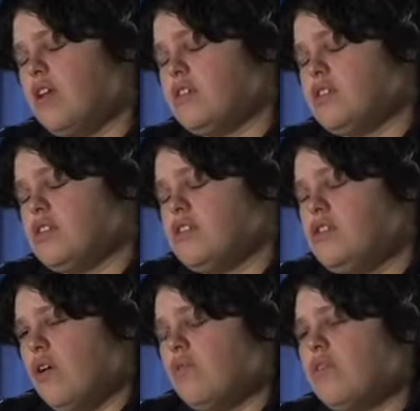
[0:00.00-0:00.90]
just
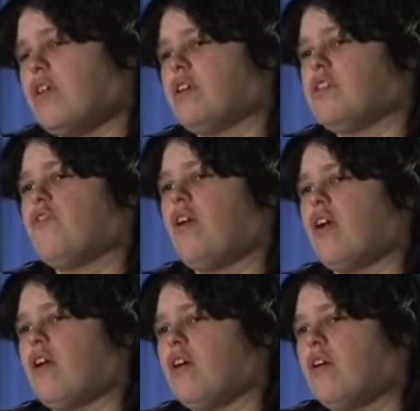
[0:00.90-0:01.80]
don't think it's
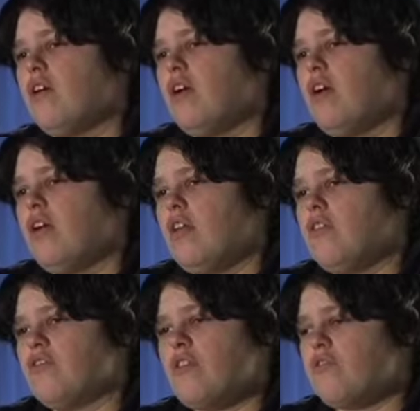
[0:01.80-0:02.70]
fair.
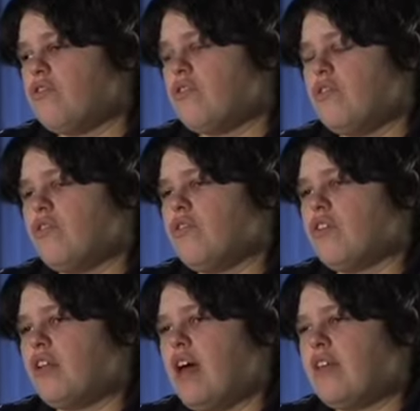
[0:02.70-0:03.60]
There's other students in the
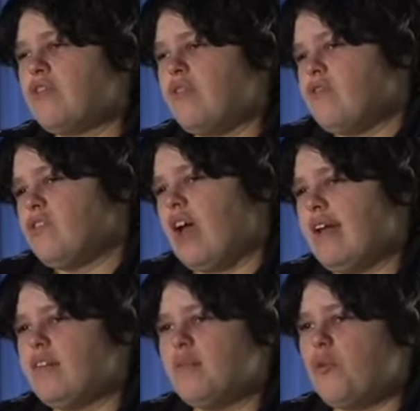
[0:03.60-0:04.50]
class who have just
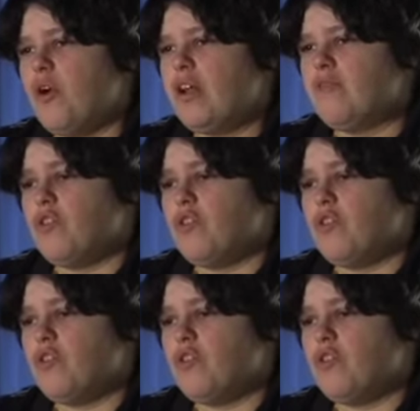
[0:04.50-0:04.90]
gotten to the point of